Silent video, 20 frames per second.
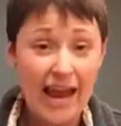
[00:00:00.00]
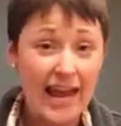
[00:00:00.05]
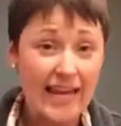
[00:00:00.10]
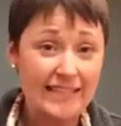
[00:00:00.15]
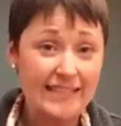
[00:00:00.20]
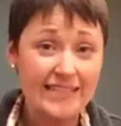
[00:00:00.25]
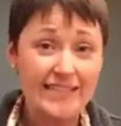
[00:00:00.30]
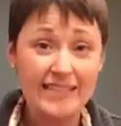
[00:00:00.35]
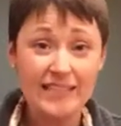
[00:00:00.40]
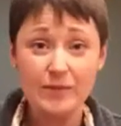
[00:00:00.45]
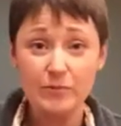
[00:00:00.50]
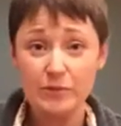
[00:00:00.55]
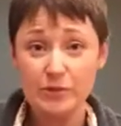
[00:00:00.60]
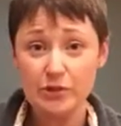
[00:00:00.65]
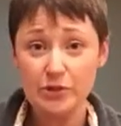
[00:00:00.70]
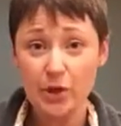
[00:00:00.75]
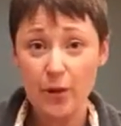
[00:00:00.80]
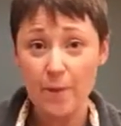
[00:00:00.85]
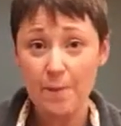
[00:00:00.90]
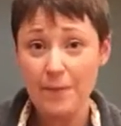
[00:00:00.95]
and season with
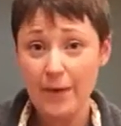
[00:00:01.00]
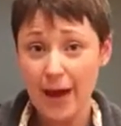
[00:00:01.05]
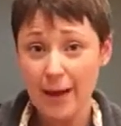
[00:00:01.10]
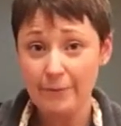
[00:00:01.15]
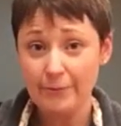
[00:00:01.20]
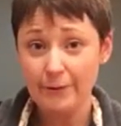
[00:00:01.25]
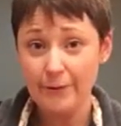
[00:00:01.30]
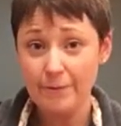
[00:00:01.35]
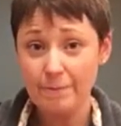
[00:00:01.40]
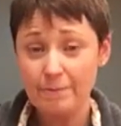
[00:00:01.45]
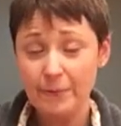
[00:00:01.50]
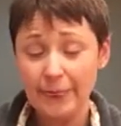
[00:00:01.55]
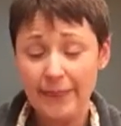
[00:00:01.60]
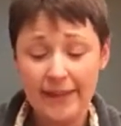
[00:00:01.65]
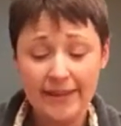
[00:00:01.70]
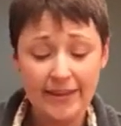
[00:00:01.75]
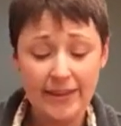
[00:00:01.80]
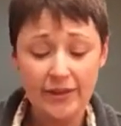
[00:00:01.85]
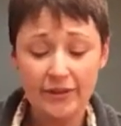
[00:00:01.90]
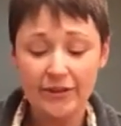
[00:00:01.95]
salt and pepper.
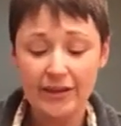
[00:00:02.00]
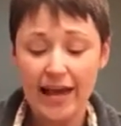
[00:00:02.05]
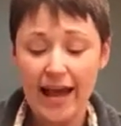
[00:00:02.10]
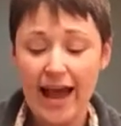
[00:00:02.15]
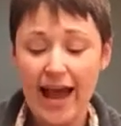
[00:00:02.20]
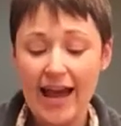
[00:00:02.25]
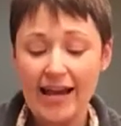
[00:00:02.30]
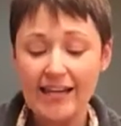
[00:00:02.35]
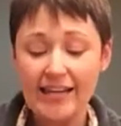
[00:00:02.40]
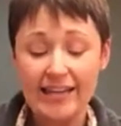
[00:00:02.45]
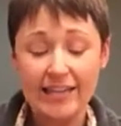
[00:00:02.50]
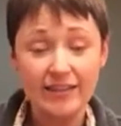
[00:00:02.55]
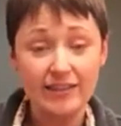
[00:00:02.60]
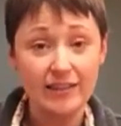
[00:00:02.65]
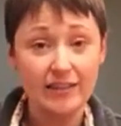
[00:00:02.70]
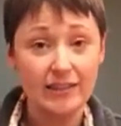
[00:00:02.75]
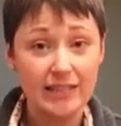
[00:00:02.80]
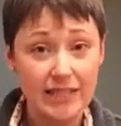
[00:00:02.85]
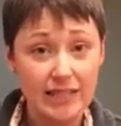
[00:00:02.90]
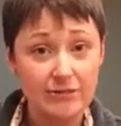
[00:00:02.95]
Then you're gonna add in
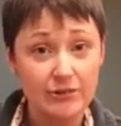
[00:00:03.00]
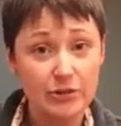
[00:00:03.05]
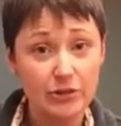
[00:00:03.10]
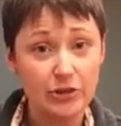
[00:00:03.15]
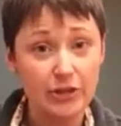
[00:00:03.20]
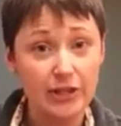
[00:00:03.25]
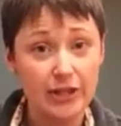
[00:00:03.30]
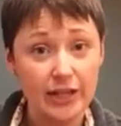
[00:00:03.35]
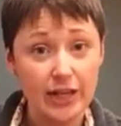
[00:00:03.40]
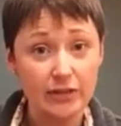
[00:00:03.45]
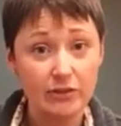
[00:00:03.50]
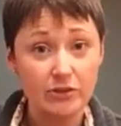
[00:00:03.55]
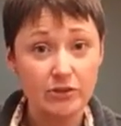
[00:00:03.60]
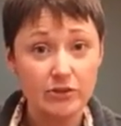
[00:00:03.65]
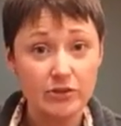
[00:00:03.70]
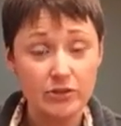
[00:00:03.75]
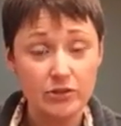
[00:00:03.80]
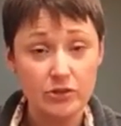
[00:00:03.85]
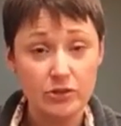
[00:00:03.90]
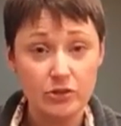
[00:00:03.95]
the leaves. You're gonna cut
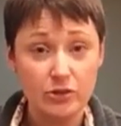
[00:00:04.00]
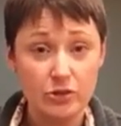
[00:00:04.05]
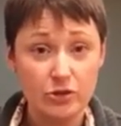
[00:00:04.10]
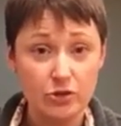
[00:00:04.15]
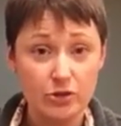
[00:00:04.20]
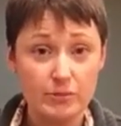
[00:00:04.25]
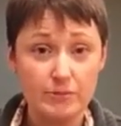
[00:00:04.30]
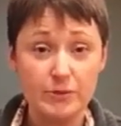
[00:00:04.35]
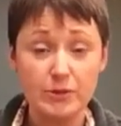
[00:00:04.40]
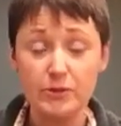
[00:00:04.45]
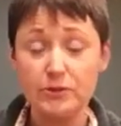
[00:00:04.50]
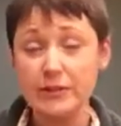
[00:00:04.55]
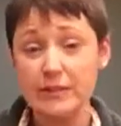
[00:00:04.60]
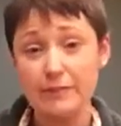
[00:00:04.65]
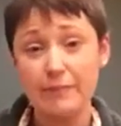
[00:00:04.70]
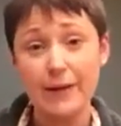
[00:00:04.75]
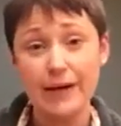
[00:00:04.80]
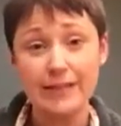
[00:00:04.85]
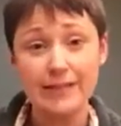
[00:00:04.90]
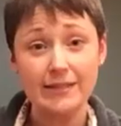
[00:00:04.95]
those into strips or
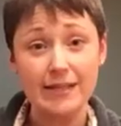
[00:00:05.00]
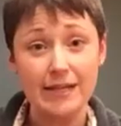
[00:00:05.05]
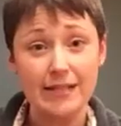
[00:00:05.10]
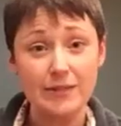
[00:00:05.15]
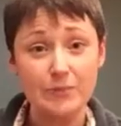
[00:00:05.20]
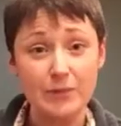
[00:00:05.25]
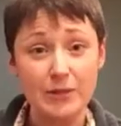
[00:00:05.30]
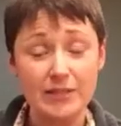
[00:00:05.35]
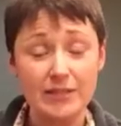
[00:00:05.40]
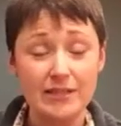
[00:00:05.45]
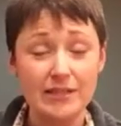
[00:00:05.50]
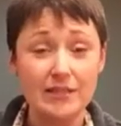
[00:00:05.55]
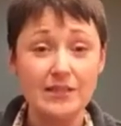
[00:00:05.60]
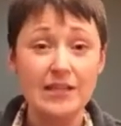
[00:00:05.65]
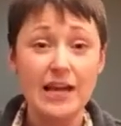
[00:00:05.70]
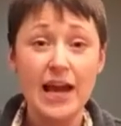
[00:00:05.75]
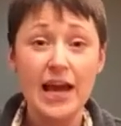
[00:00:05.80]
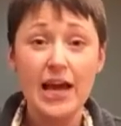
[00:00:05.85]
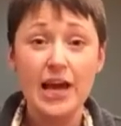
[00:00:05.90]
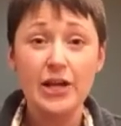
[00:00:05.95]
into bite-sized pieces.
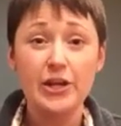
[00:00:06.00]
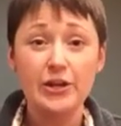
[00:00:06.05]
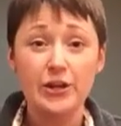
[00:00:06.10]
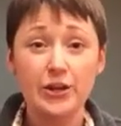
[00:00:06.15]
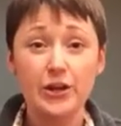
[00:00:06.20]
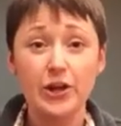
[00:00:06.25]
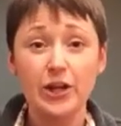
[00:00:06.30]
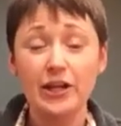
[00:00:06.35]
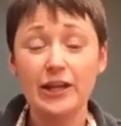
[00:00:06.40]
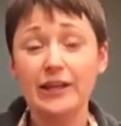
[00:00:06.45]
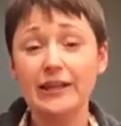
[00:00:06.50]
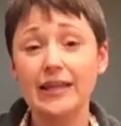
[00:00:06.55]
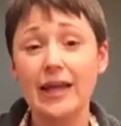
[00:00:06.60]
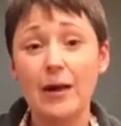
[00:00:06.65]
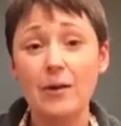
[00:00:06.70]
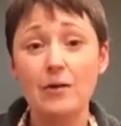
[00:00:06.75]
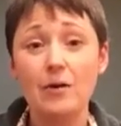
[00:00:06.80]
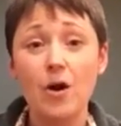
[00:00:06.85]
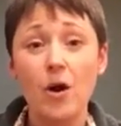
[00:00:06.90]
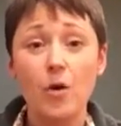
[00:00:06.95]
You're gonna let
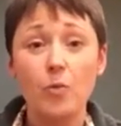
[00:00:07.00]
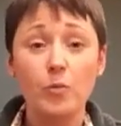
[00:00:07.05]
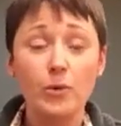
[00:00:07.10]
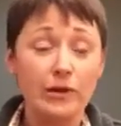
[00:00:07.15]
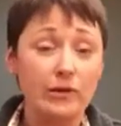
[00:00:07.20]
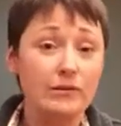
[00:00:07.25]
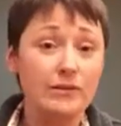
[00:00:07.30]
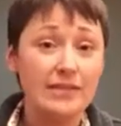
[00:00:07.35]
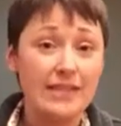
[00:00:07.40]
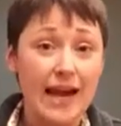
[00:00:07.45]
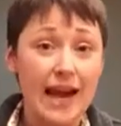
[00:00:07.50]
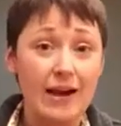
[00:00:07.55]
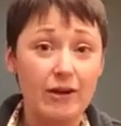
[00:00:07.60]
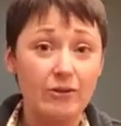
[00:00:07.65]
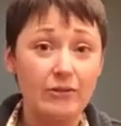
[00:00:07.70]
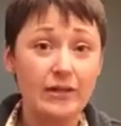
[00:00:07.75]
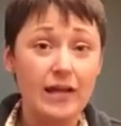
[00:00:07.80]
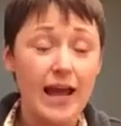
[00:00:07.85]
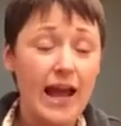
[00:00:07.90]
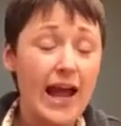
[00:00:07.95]
that wilt
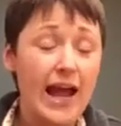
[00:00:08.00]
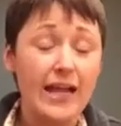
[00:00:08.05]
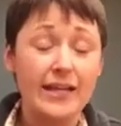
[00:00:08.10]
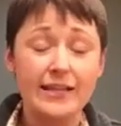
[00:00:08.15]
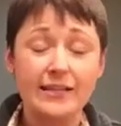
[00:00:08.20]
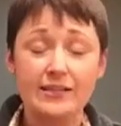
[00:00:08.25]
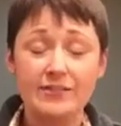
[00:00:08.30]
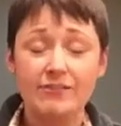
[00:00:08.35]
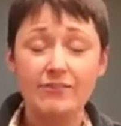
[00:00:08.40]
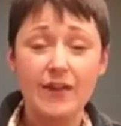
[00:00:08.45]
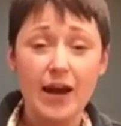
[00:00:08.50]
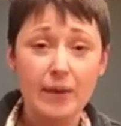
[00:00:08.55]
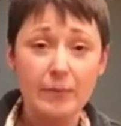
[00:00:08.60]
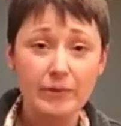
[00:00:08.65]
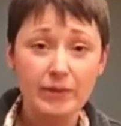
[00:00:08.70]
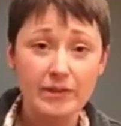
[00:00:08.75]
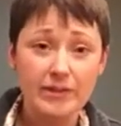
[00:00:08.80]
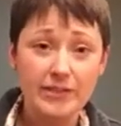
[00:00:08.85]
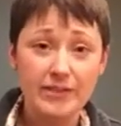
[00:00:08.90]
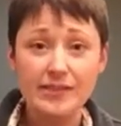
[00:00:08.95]
down and it's a
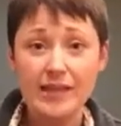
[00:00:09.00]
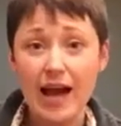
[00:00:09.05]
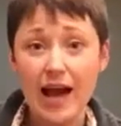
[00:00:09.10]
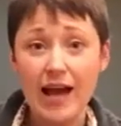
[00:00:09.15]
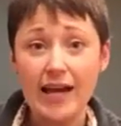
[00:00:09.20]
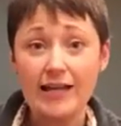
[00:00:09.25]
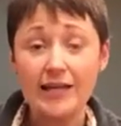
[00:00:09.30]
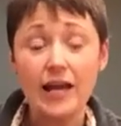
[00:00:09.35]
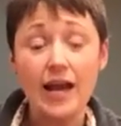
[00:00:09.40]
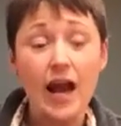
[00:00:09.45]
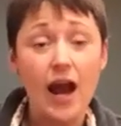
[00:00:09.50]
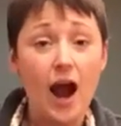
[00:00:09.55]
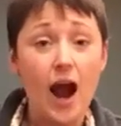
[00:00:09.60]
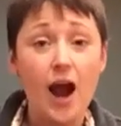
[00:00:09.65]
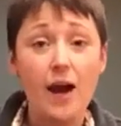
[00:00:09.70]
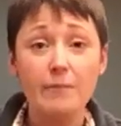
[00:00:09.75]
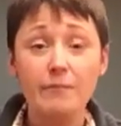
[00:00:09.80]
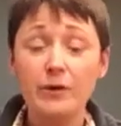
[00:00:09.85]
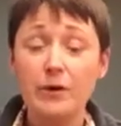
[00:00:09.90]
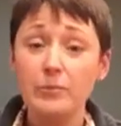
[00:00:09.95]
fabulous side.
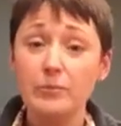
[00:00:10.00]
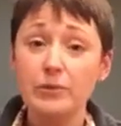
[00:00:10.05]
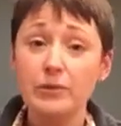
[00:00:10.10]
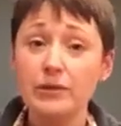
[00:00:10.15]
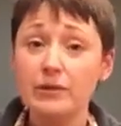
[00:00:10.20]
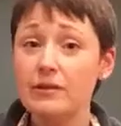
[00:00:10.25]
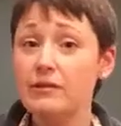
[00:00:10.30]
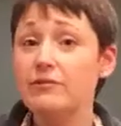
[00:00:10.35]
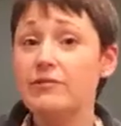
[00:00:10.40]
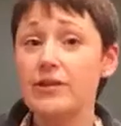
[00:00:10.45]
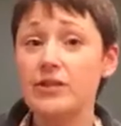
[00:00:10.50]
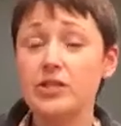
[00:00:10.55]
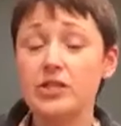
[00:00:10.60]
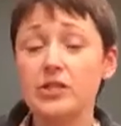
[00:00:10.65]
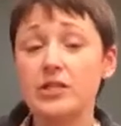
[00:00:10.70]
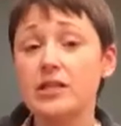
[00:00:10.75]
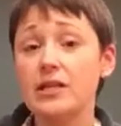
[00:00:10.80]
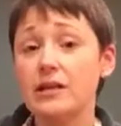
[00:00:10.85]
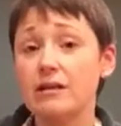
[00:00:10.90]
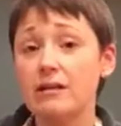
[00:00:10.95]
Um, completely
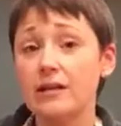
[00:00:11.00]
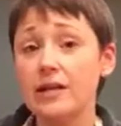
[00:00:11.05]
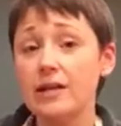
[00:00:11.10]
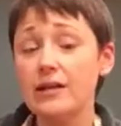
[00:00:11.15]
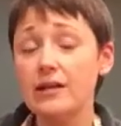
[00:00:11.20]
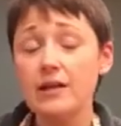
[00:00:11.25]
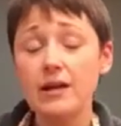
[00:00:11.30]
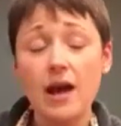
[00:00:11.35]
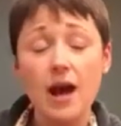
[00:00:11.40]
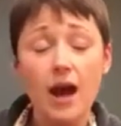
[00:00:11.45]
vegetarian,